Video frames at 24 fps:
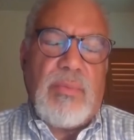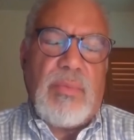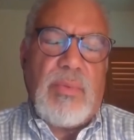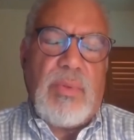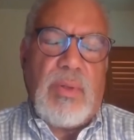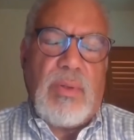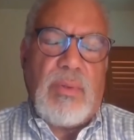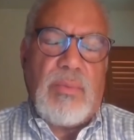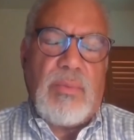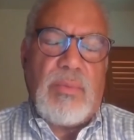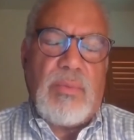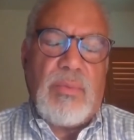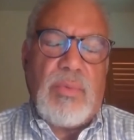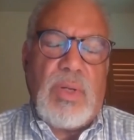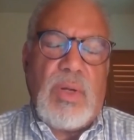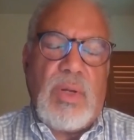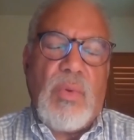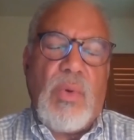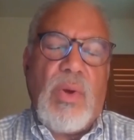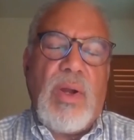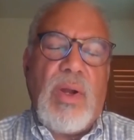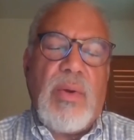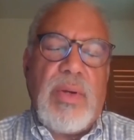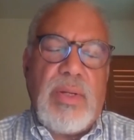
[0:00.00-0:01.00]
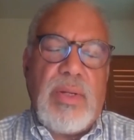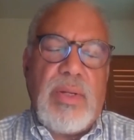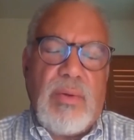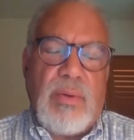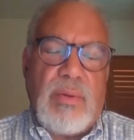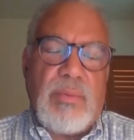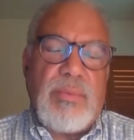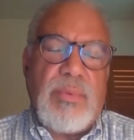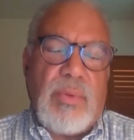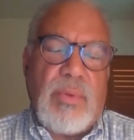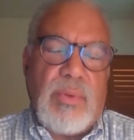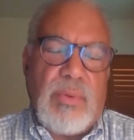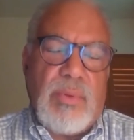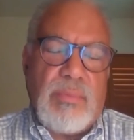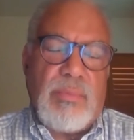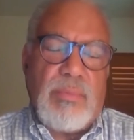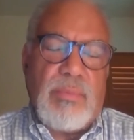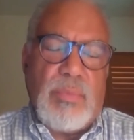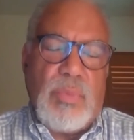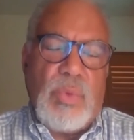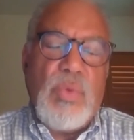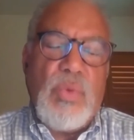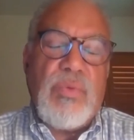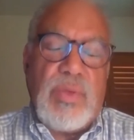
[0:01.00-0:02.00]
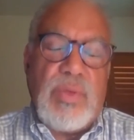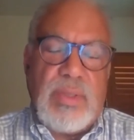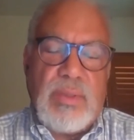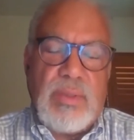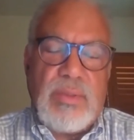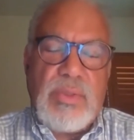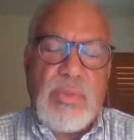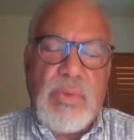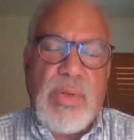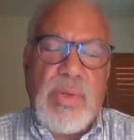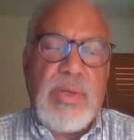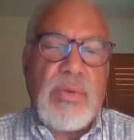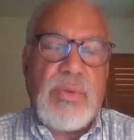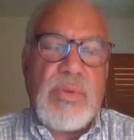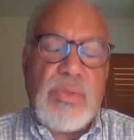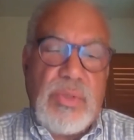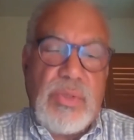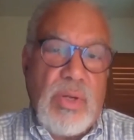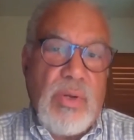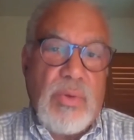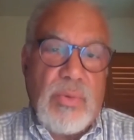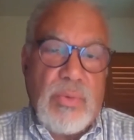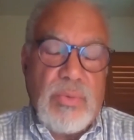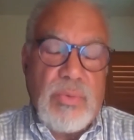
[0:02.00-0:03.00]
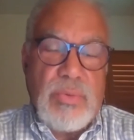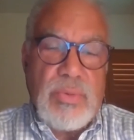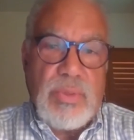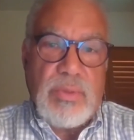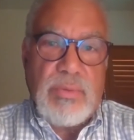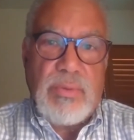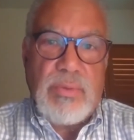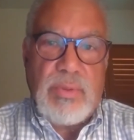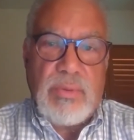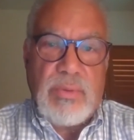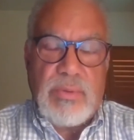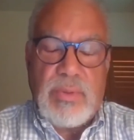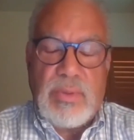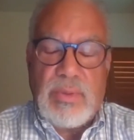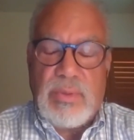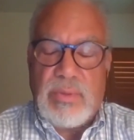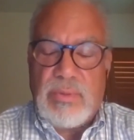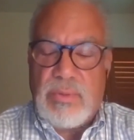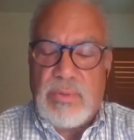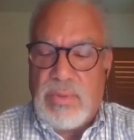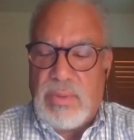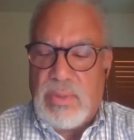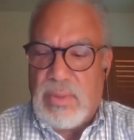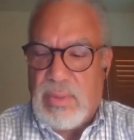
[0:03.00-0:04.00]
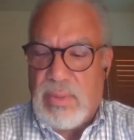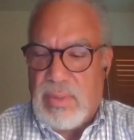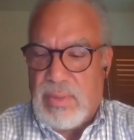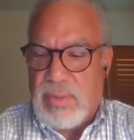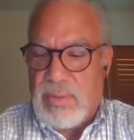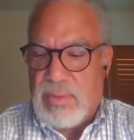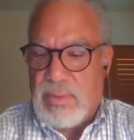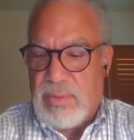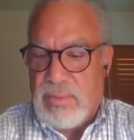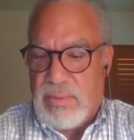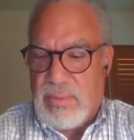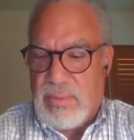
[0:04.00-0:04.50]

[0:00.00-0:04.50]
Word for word: uh, requiring or, or moving Trader Joe's, the, the, the, the uh,